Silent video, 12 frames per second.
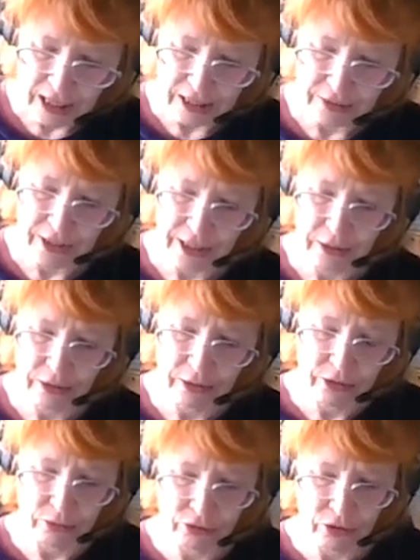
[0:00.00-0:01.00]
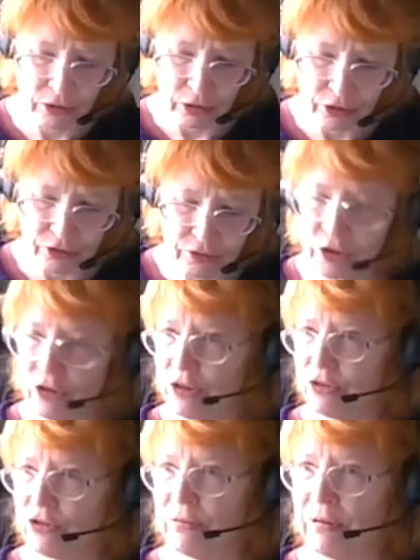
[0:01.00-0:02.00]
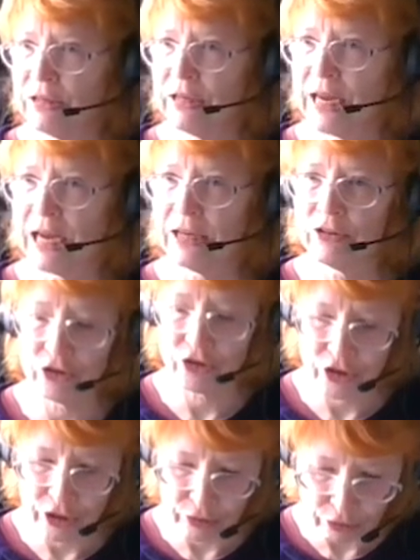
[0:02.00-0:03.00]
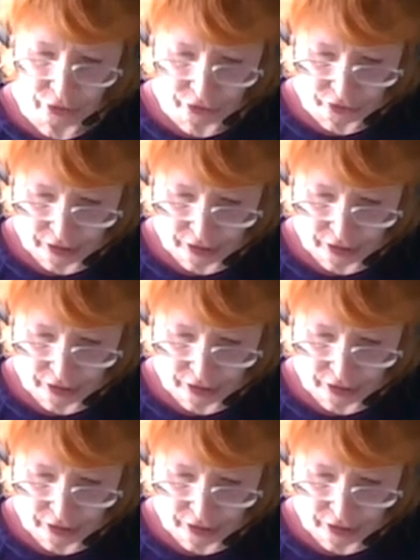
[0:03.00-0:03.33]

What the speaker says: And there was a lot of discussion around attitudes